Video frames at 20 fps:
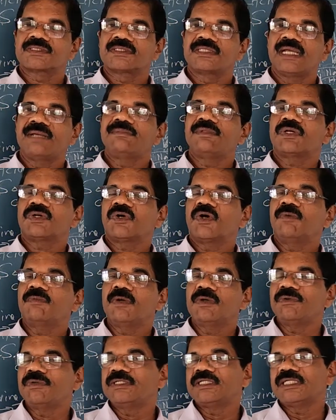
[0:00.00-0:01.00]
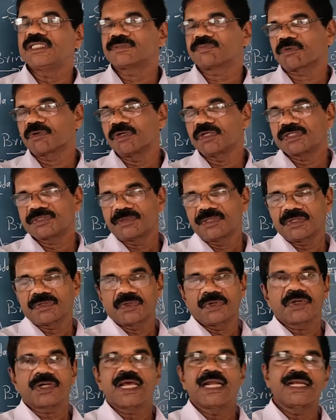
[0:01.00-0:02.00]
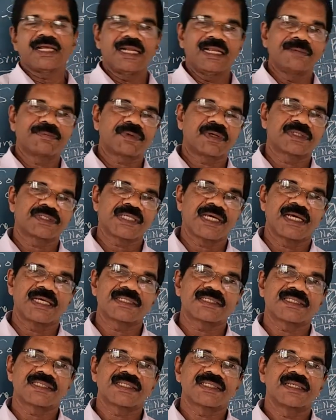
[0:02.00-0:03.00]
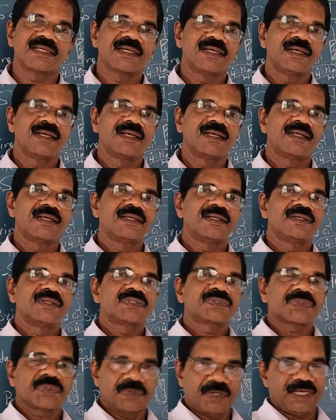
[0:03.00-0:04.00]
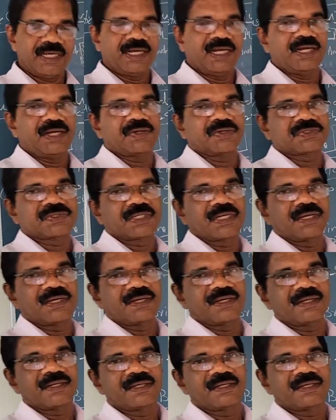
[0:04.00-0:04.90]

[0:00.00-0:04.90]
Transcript: Name the compound which is produced by the chlor-alkali process. Sodium hydroxide.